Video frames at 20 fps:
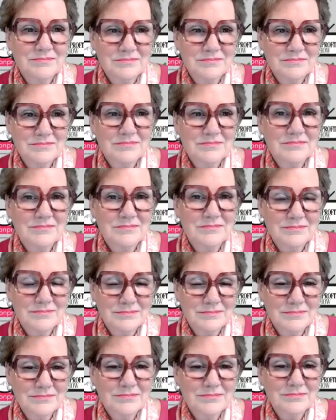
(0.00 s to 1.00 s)

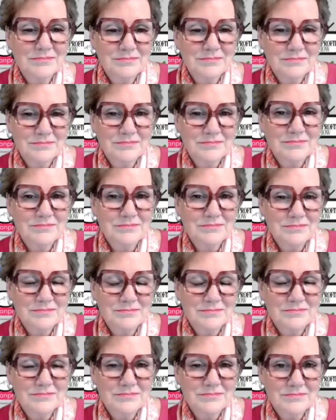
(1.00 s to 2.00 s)

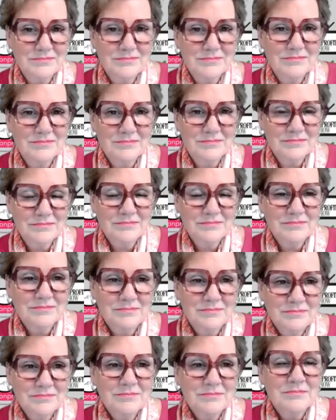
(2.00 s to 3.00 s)

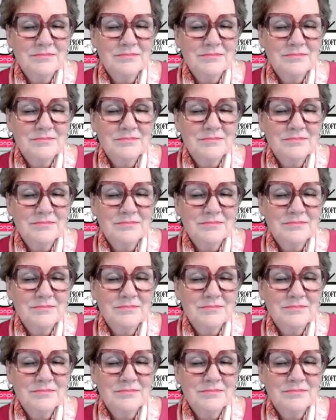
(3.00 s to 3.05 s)
The person shown says nothing.